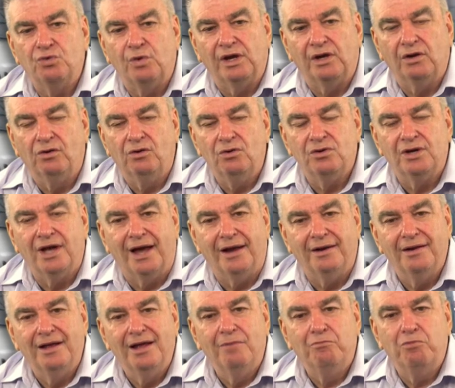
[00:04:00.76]
we can look at,
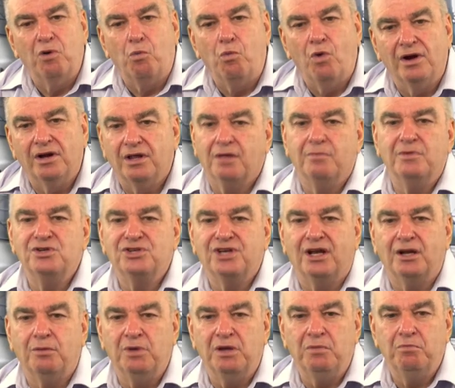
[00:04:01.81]
but one of them is going
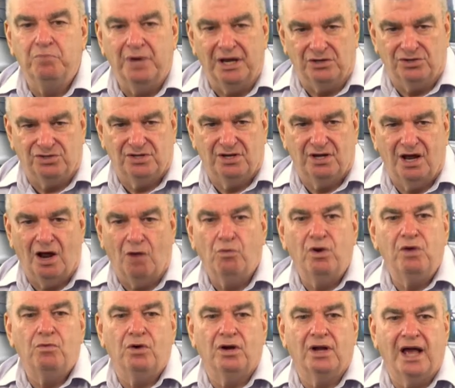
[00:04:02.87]
to be best, and
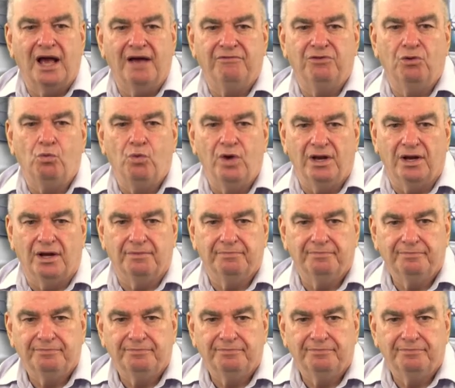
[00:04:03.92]
we want to have the winner.